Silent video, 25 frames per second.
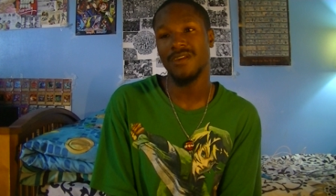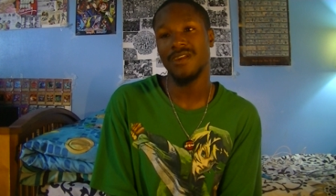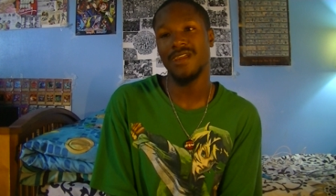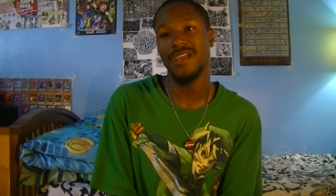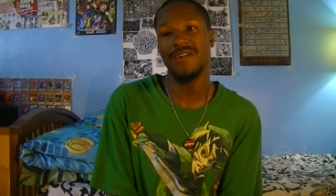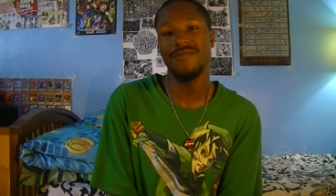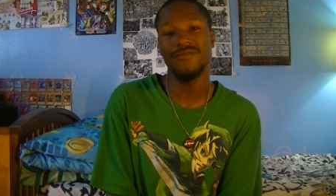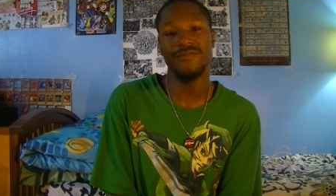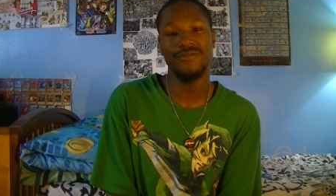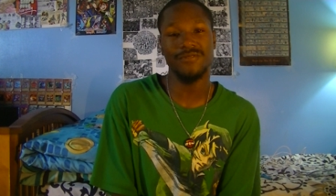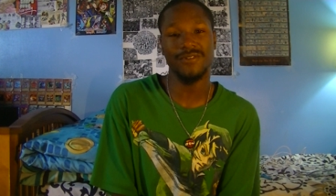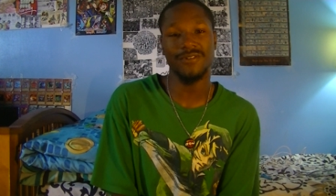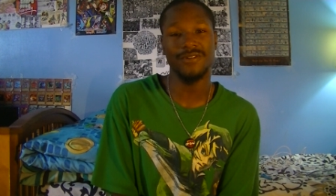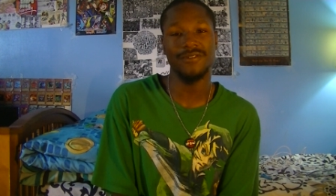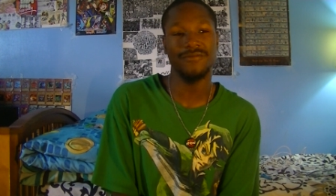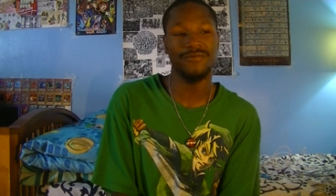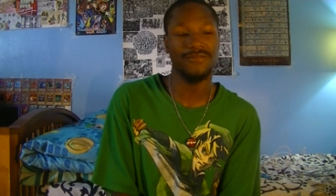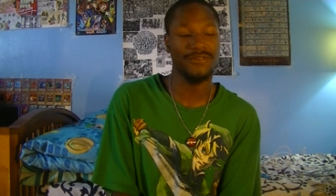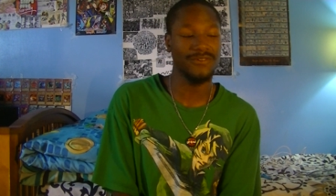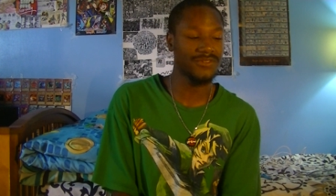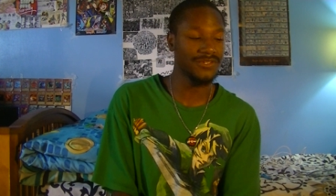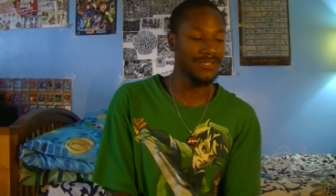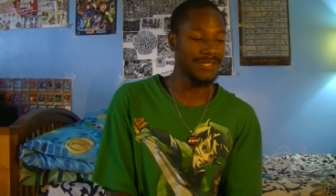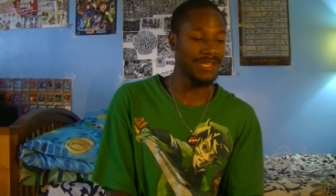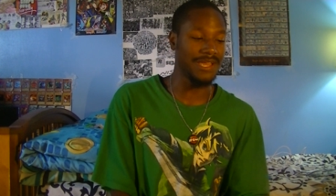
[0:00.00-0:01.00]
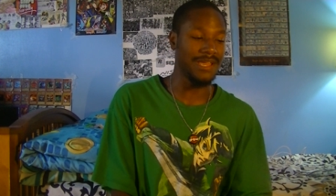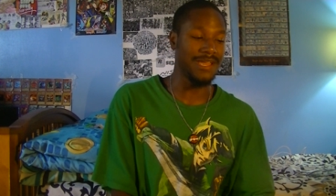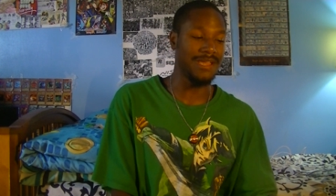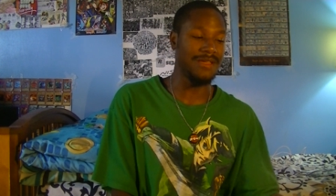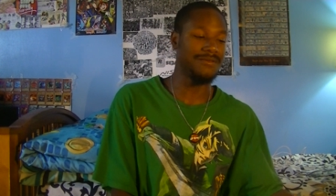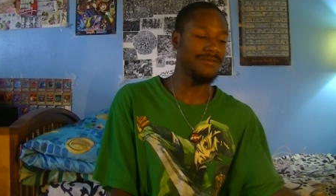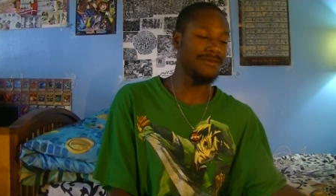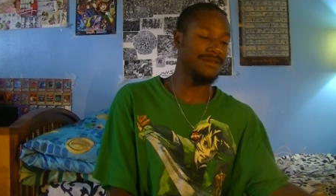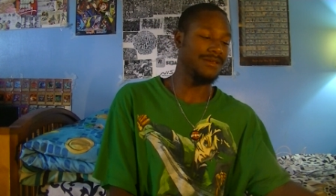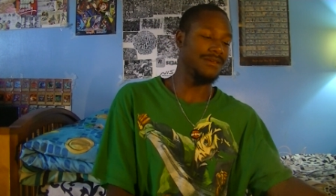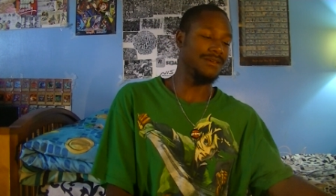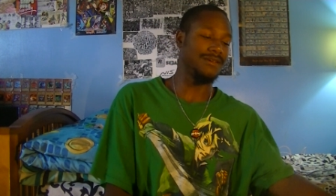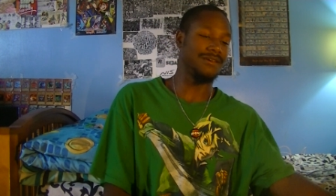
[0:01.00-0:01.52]
even from the first game
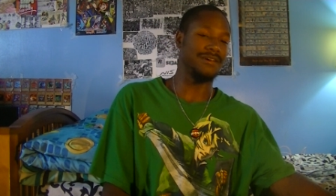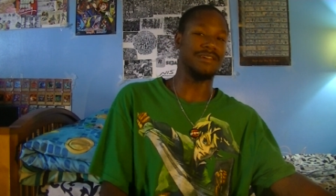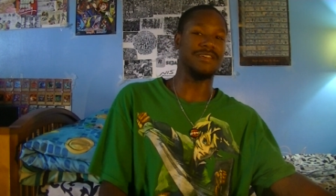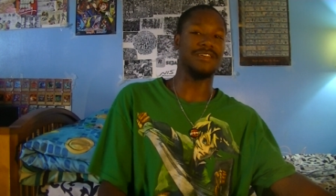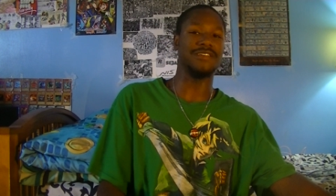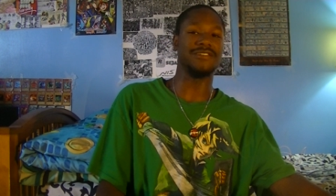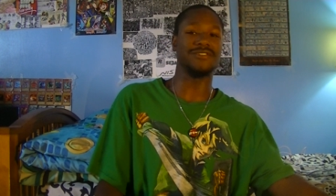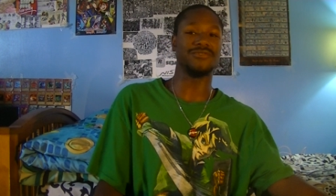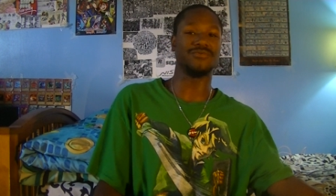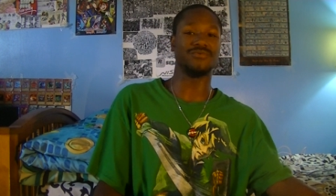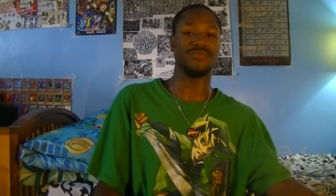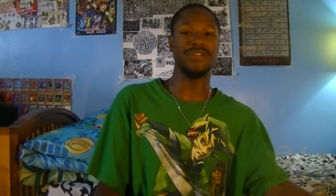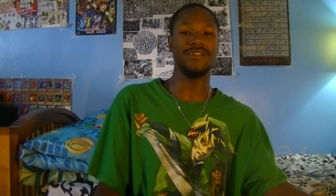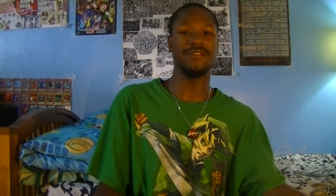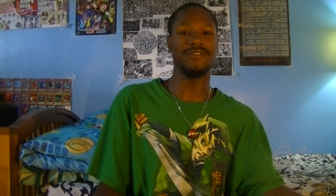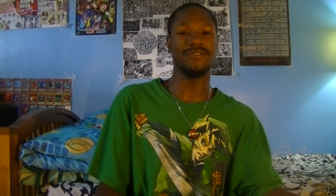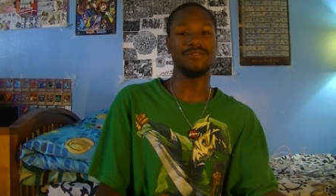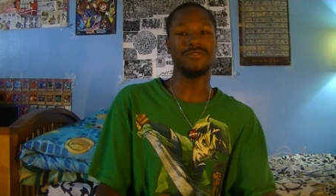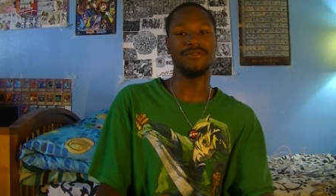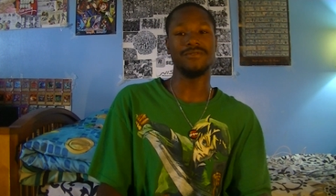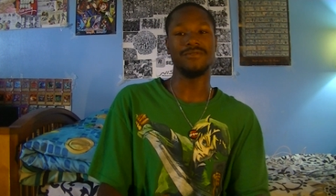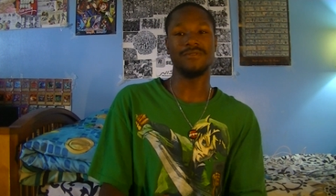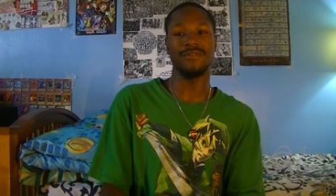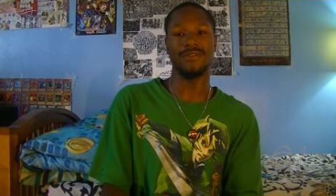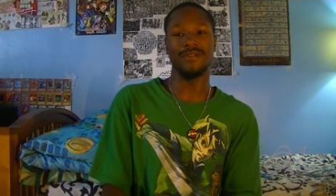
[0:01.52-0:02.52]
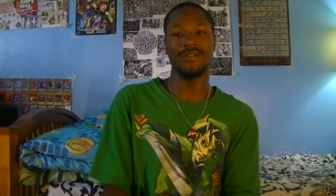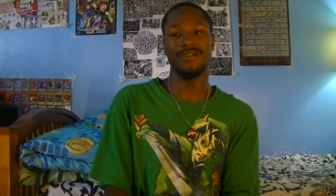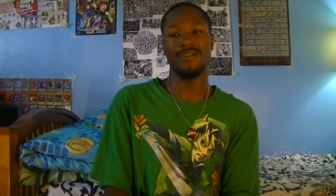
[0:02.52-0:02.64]
against Riku